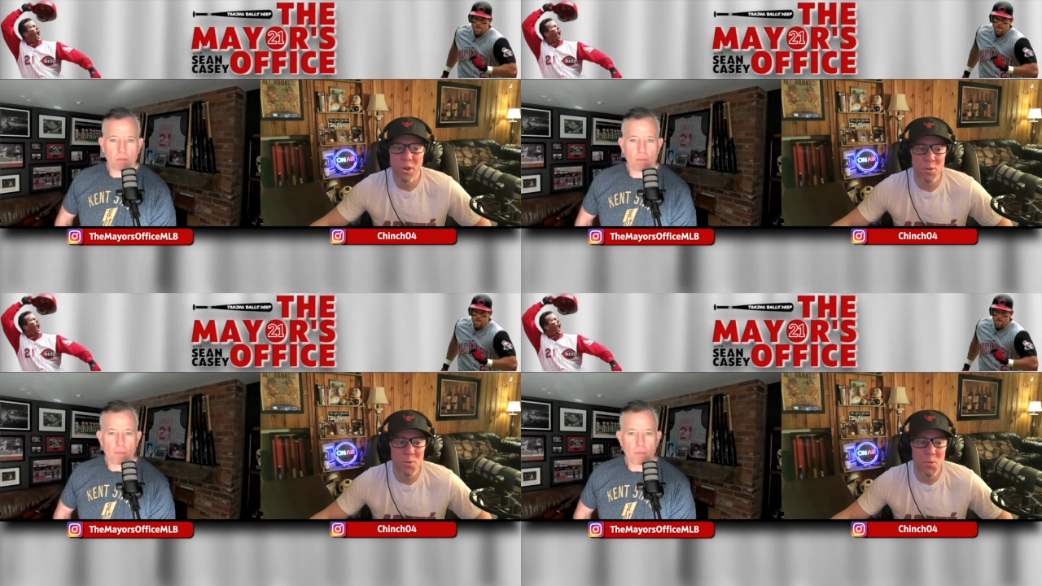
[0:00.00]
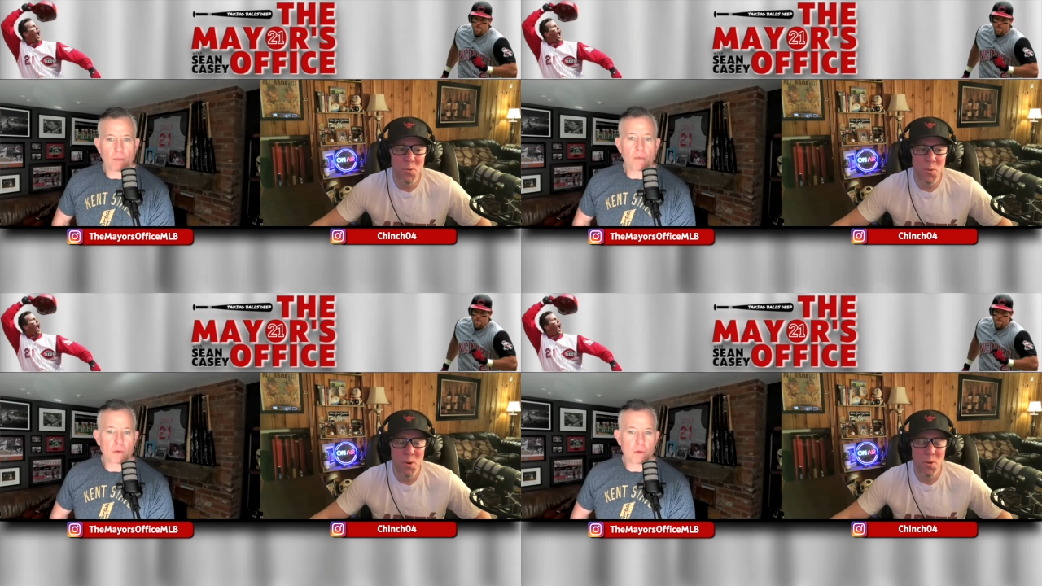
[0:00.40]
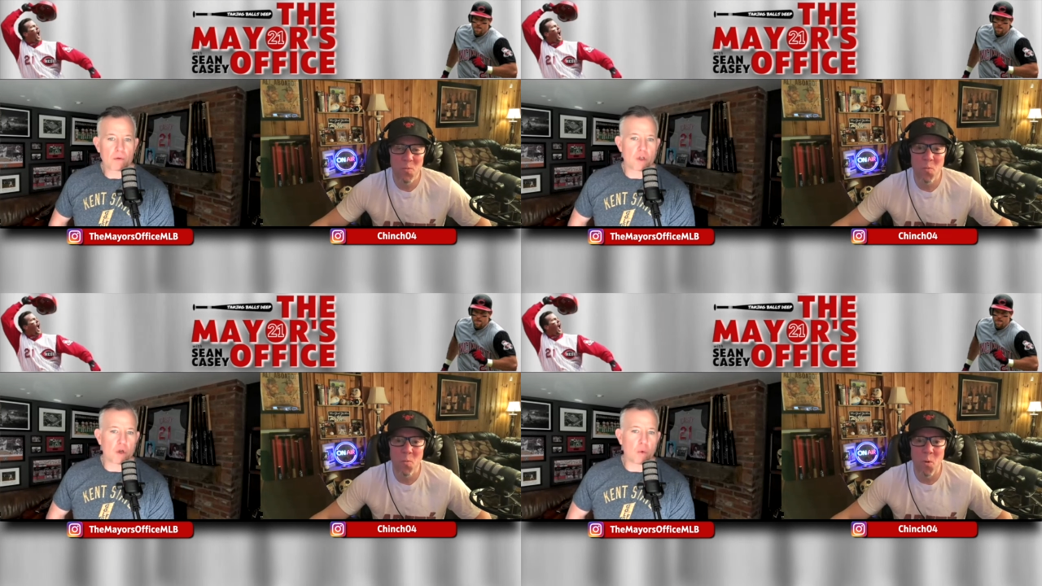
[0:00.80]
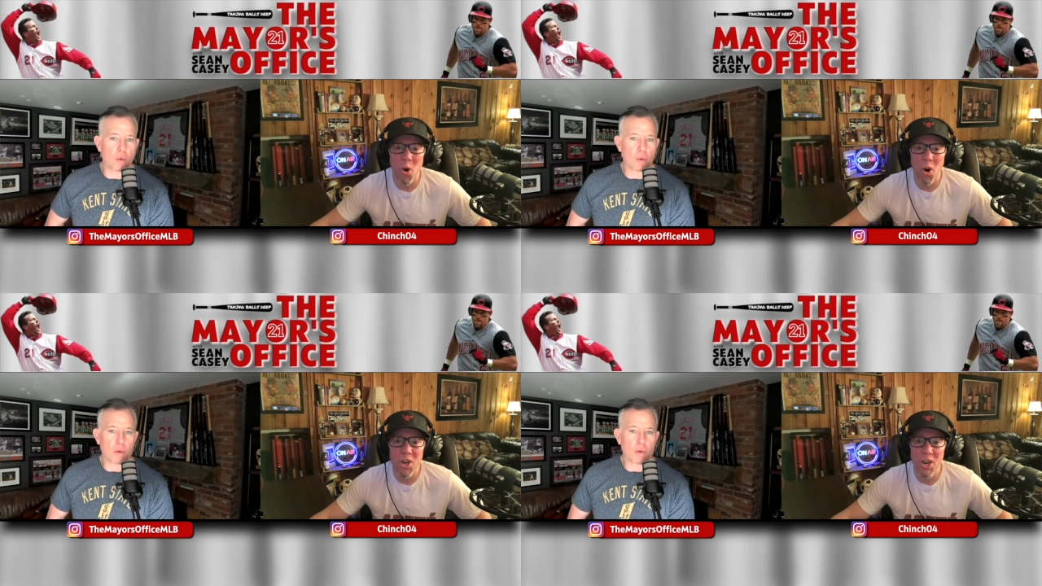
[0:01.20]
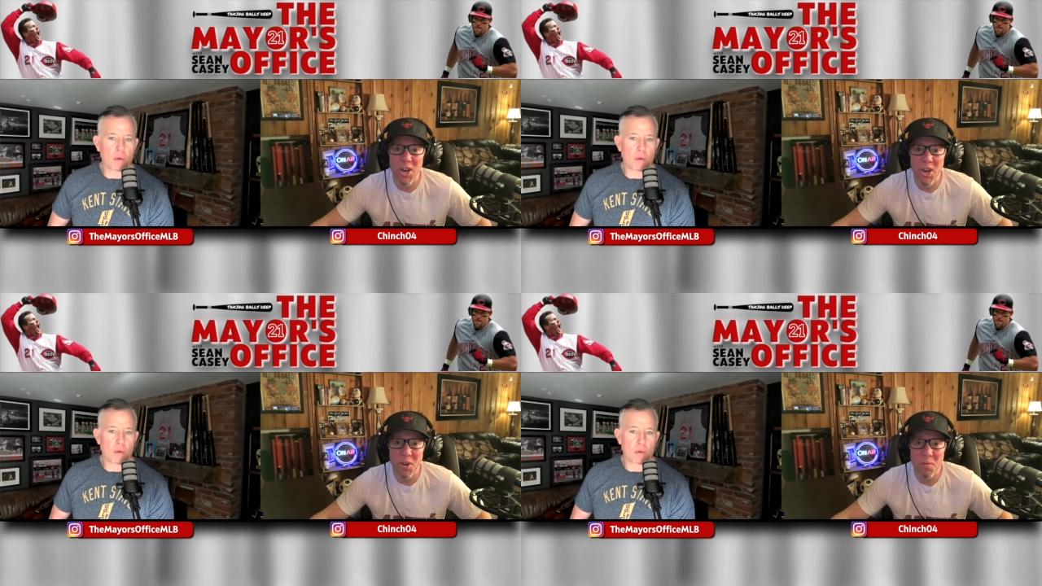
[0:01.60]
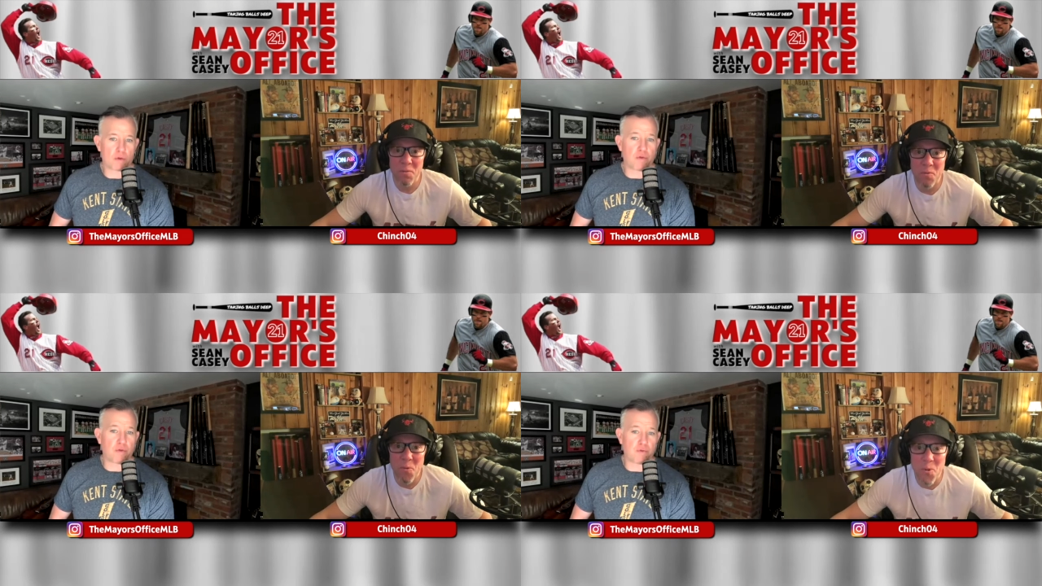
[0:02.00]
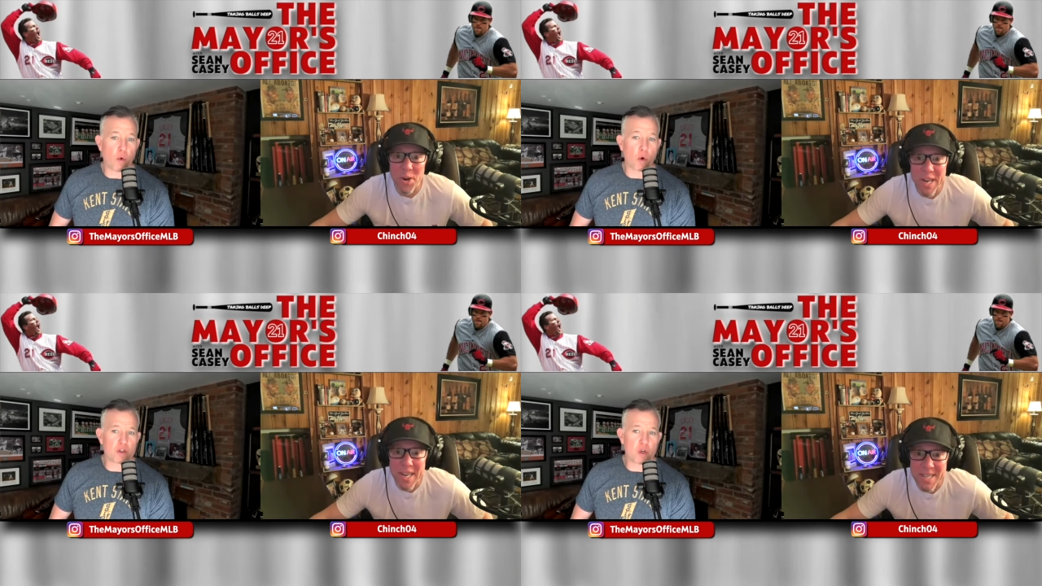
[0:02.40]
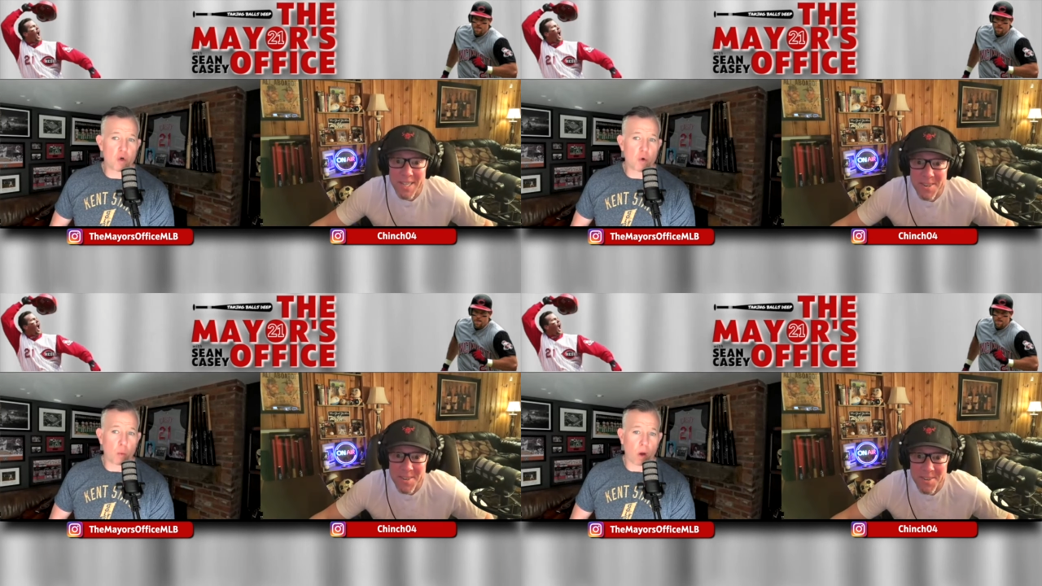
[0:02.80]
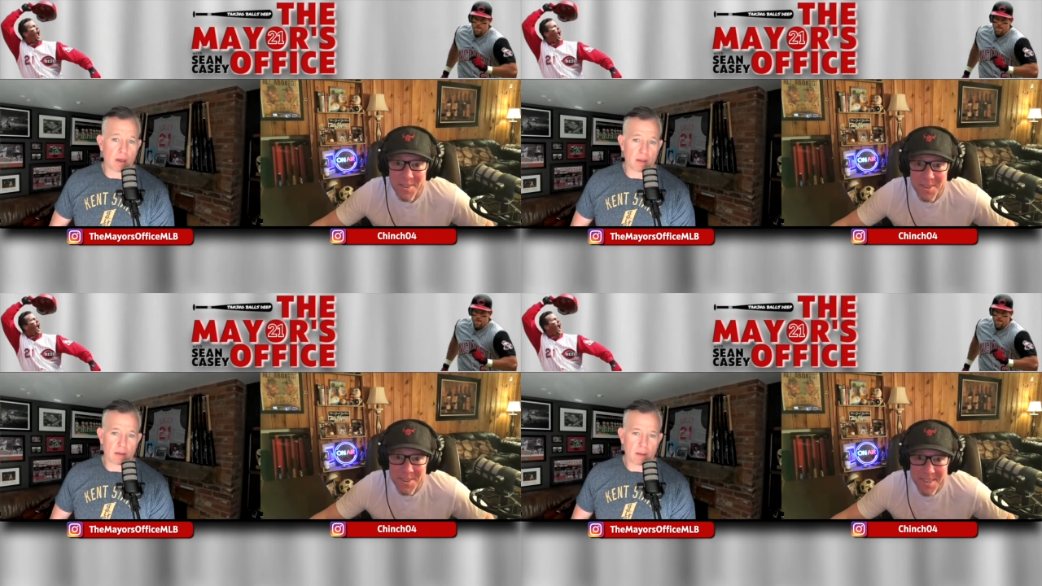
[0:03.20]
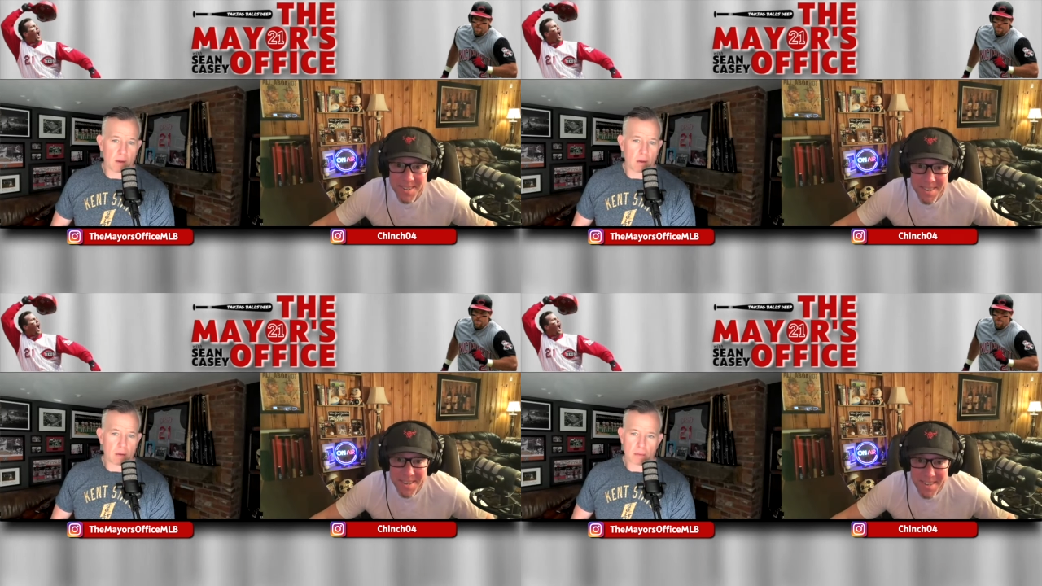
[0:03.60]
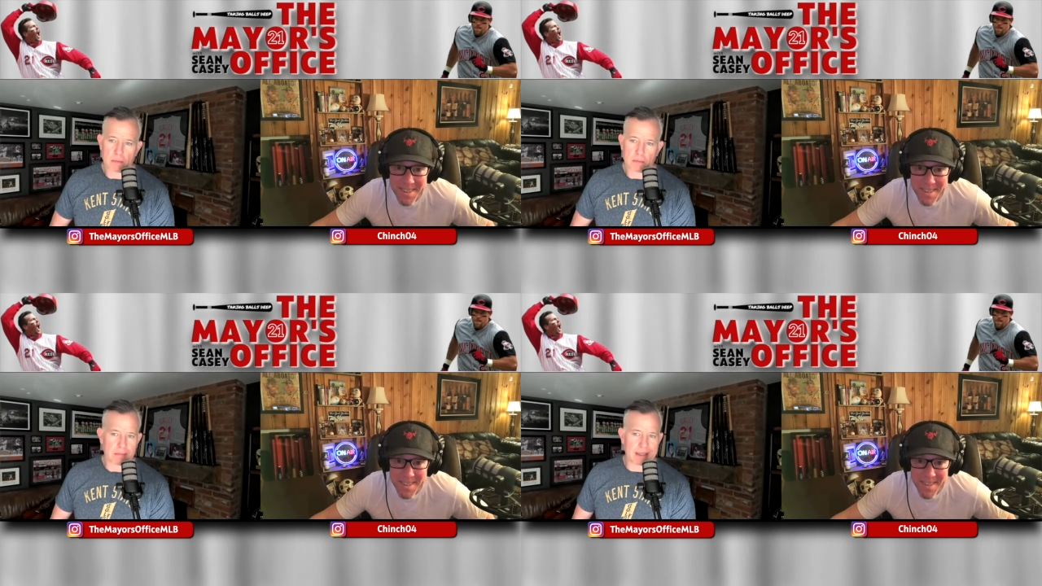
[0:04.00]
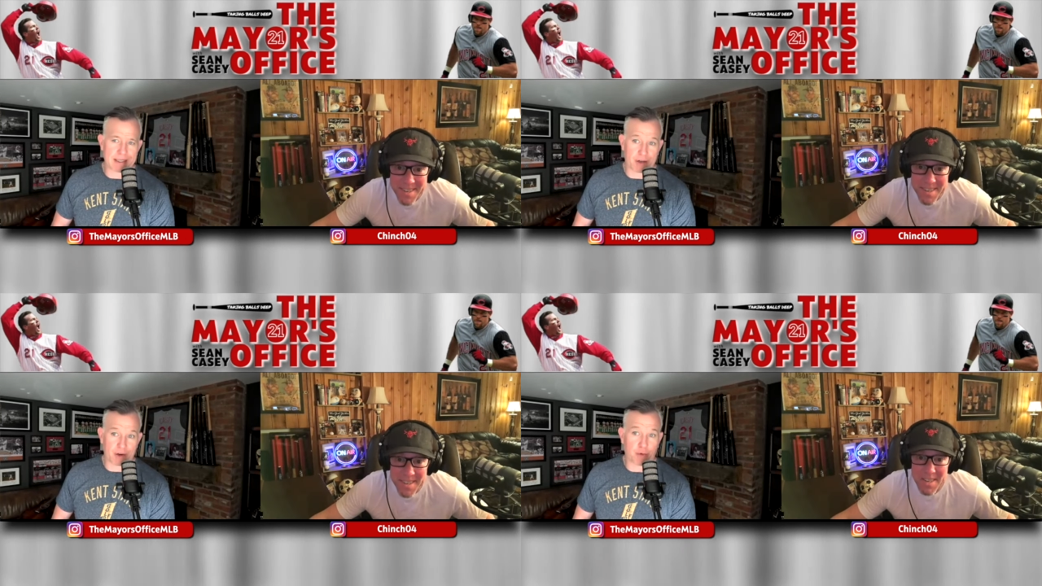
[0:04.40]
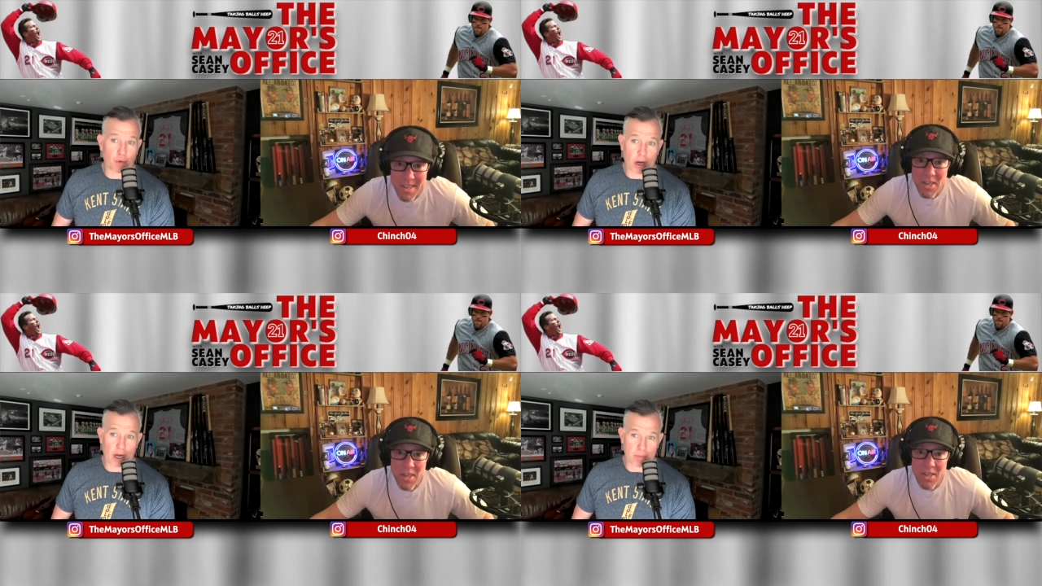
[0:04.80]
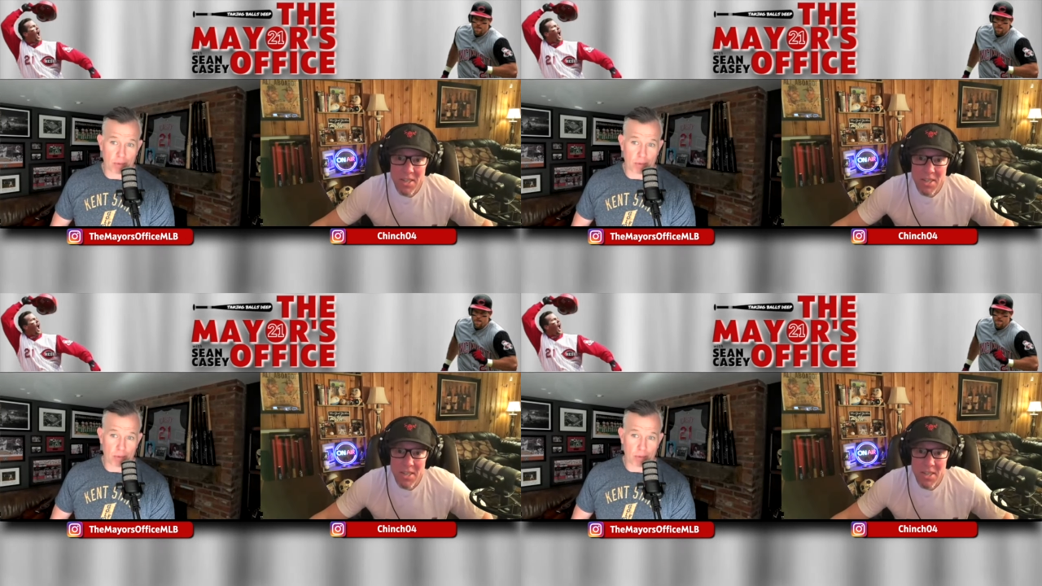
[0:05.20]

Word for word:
Speaker 1: two two one four two one. That's incredible.